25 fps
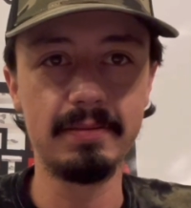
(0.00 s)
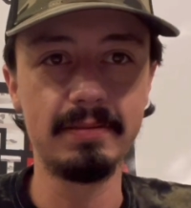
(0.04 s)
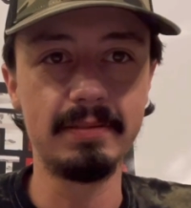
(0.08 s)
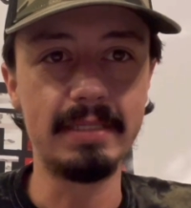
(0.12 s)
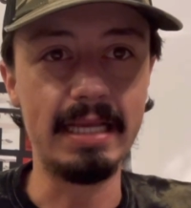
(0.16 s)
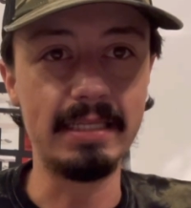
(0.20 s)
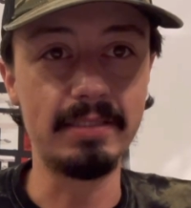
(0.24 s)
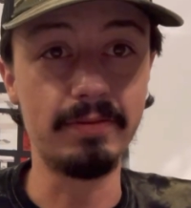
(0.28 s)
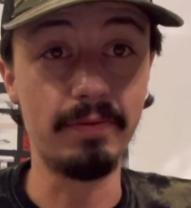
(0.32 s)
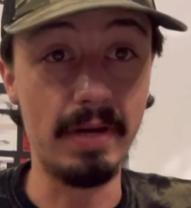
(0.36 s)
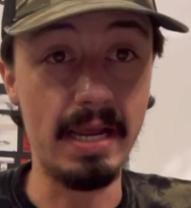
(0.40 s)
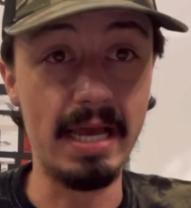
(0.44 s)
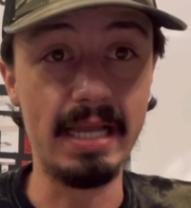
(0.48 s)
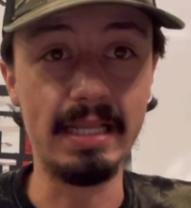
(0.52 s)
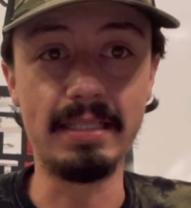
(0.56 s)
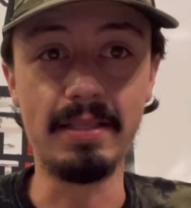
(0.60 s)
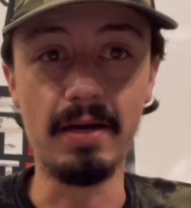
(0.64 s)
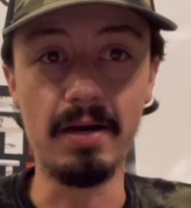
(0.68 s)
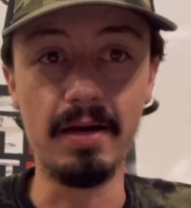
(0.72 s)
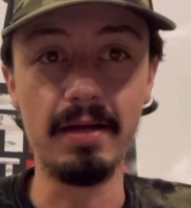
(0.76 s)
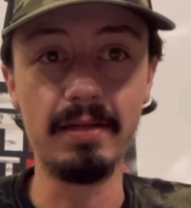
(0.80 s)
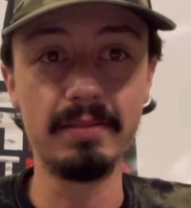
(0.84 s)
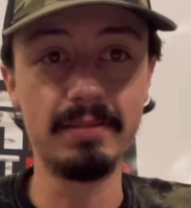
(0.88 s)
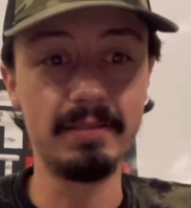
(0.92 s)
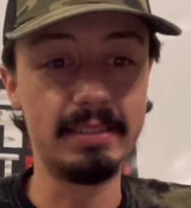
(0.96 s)
That's what I
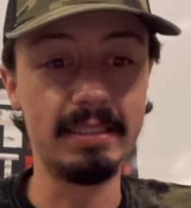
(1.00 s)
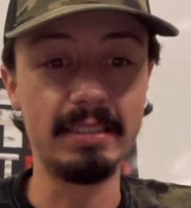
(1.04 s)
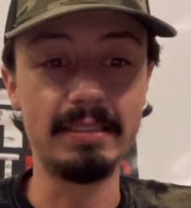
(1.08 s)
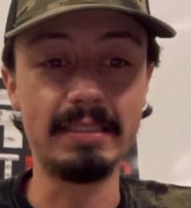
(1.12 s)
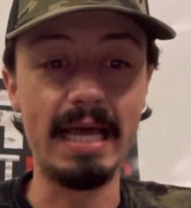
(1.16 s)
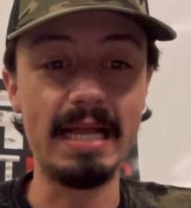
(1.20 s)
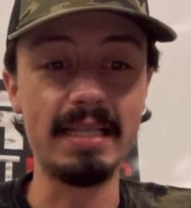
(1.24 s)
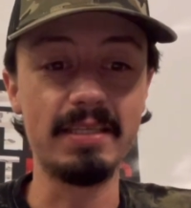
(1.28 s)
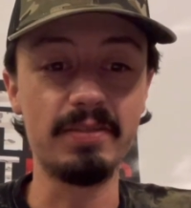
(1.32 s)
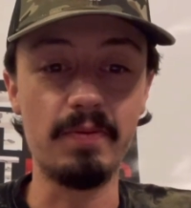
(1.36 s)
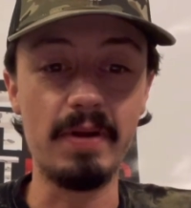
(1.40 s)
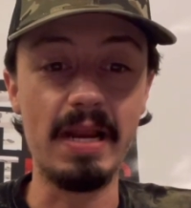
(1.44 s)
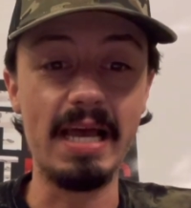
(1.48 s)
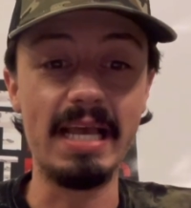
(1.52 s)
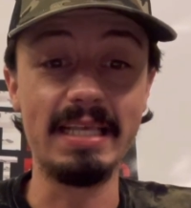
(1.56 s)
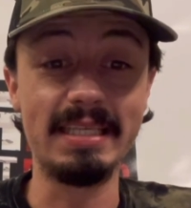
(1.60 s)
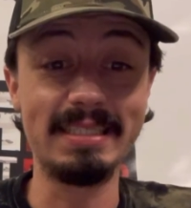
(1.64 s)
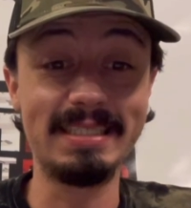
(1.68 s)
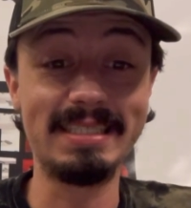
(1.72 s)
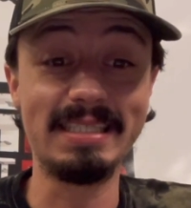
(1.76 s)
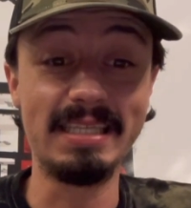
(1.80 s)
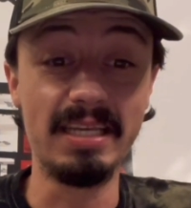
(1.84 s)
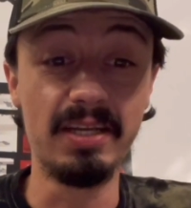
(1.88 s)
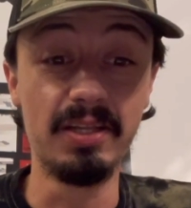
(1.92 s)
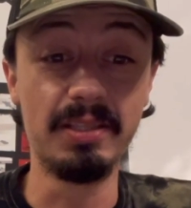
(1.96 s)
thought. This, that's what I
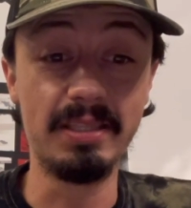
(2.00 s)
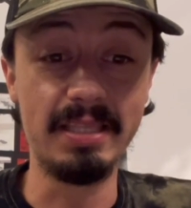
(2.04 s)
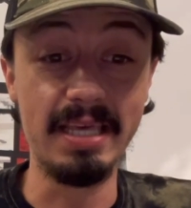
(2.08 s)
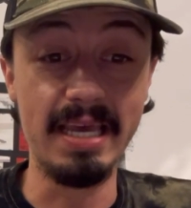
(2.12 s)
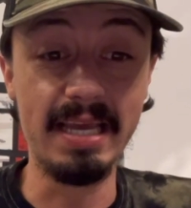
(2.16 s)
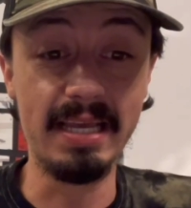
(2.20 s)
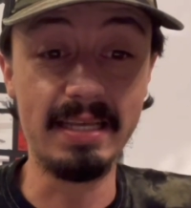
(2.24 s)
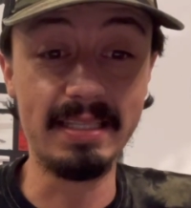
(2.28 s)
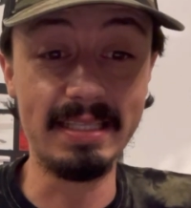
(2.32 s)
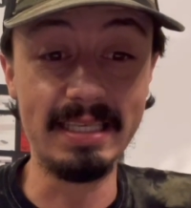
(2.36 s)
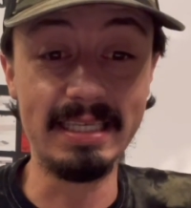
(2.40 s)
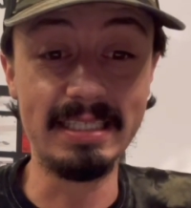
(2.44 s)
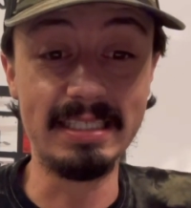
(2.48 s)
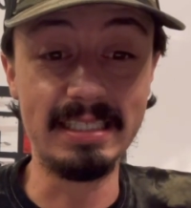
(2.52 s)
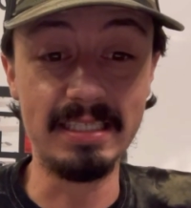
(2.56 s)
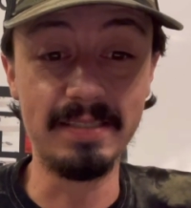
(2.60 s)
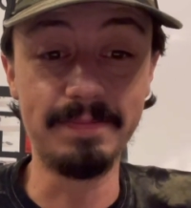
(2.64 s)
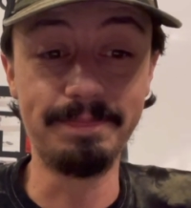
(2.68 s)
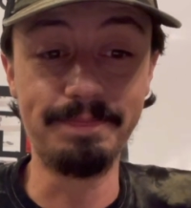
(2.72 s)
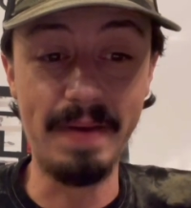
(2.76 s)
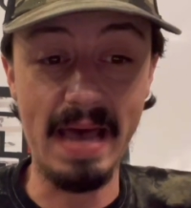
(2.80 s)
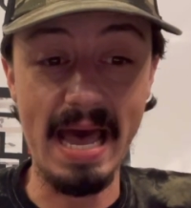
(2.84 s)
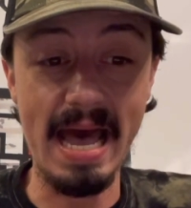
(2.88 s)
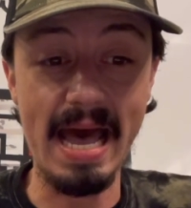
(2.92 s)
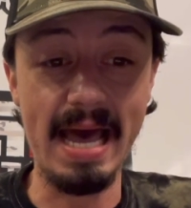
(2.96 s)
still think. This is
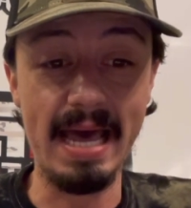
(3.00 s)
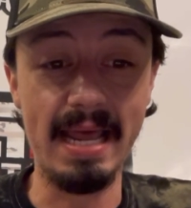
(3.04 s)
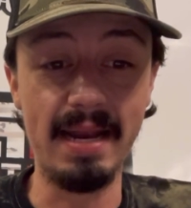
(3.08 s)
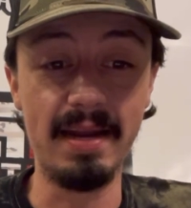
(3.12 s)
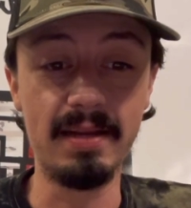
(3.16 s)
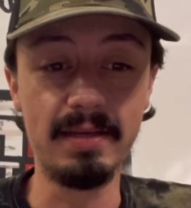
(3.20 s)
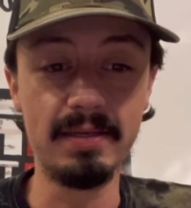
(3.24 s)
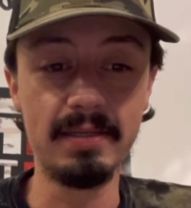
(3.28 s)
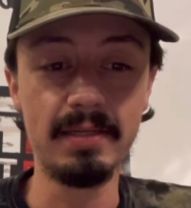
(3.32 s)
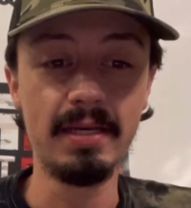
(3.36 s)
bad.